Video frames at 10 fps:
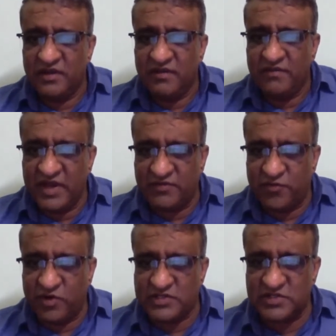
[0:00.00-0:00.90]
We are
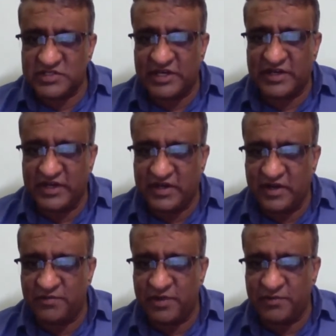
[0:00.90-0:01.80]
forced to set
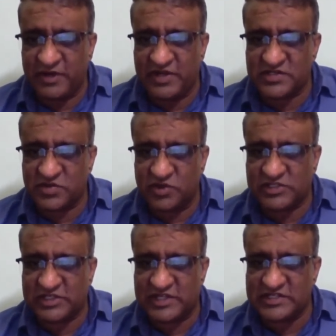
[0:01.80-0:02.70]
internal papers.
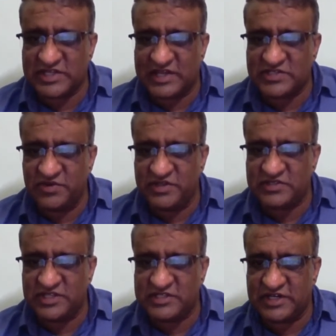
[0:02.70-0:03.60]
Questions as
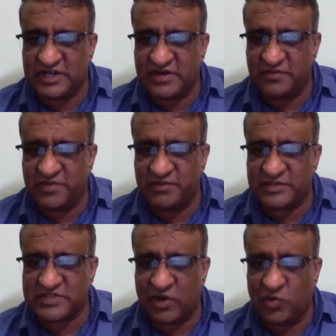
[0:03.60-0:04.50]
university set internal
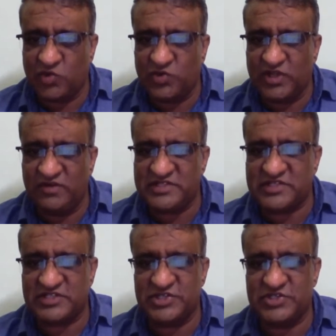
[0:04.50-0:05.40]
papers. How to deal with
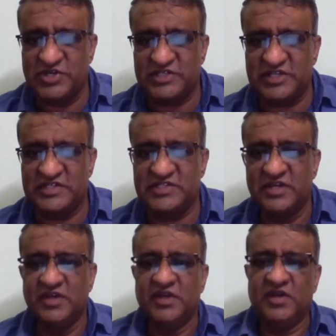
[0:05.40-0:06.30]
such situations?
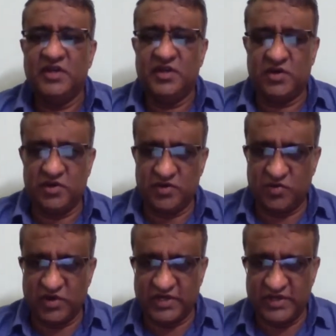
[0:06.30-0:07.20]

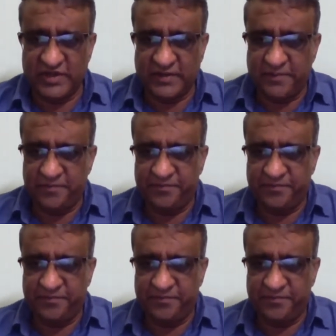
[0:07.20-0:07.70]
Oh, okay.